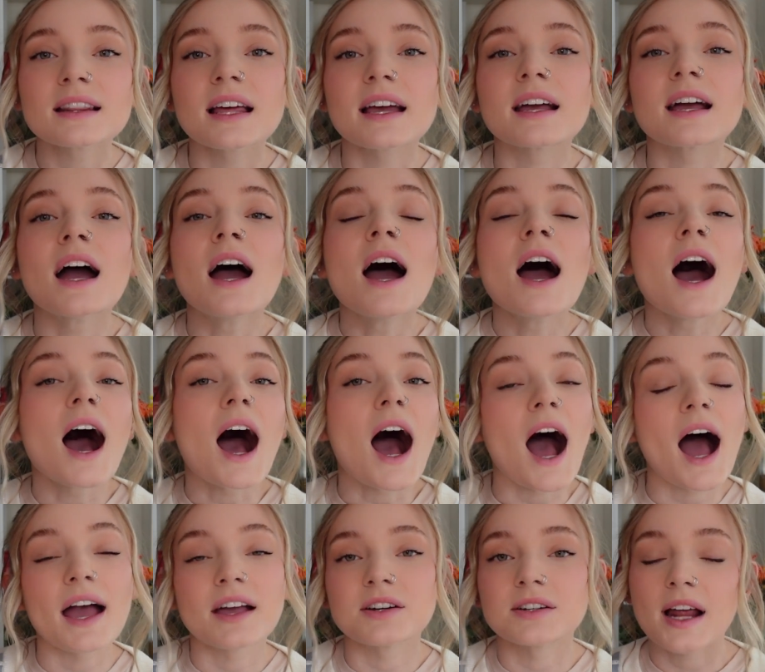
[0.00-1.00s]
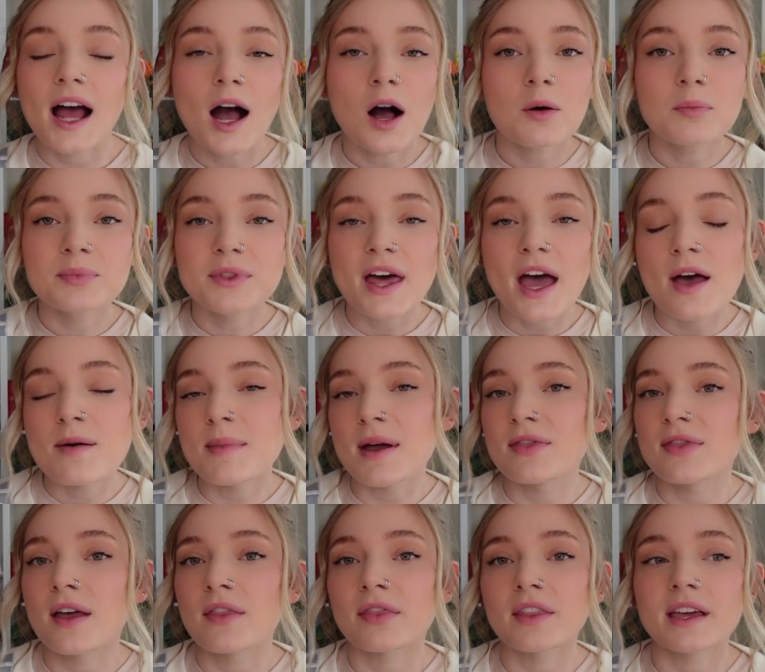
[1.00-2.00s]
Like, I could help them
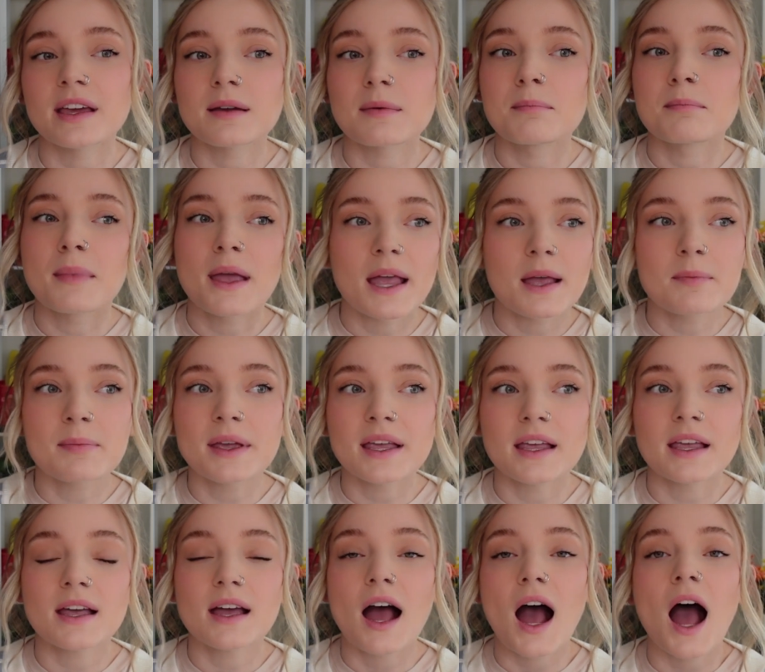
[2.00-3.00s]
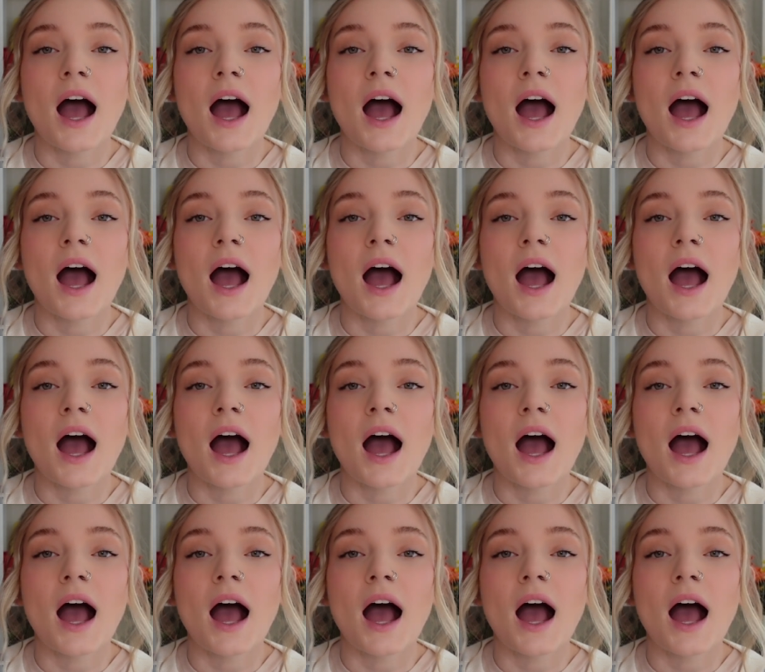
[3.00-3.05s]
and then like maybe